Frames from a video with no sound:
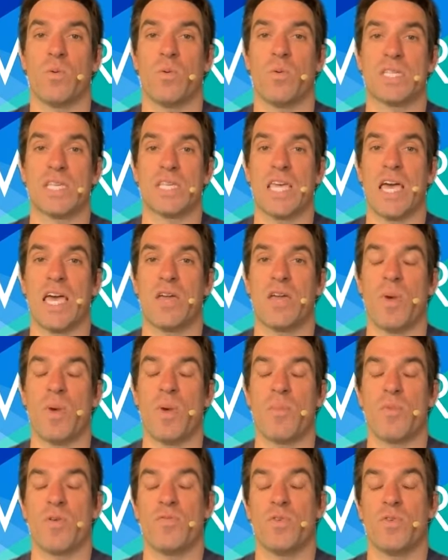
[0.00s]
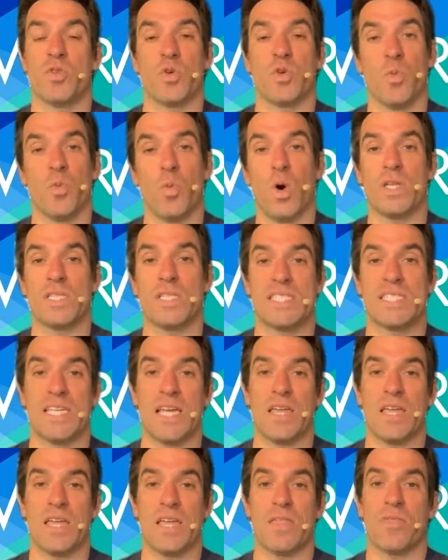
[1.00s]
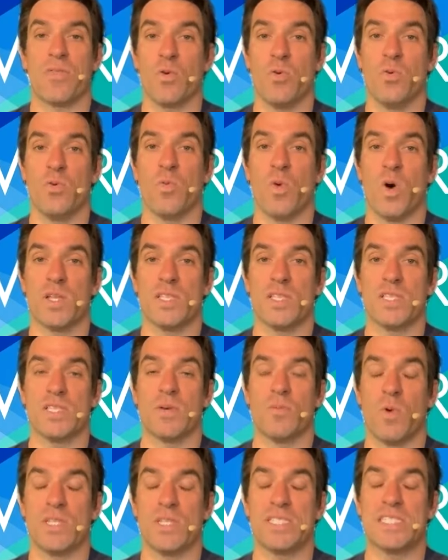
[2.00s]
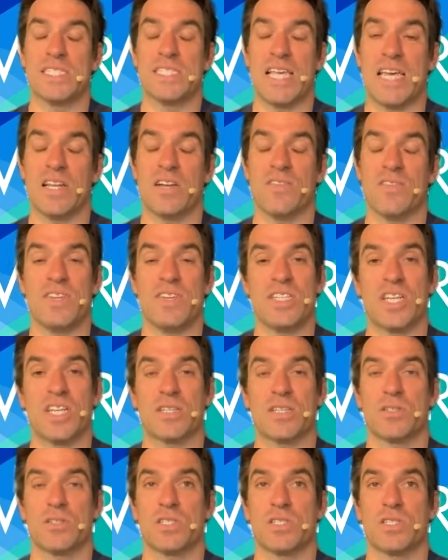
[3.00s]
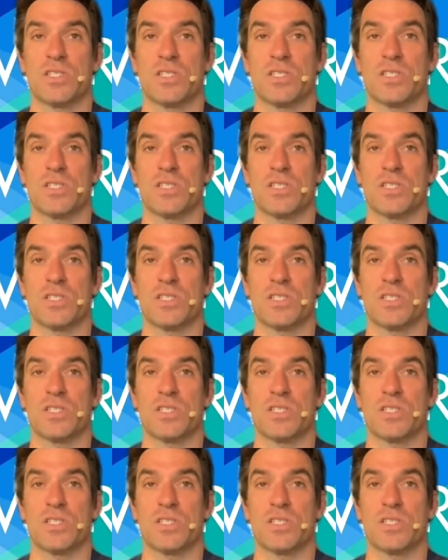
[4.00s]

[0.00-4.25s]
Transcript: Once again, remember, if you do one set through, one set of each exercise,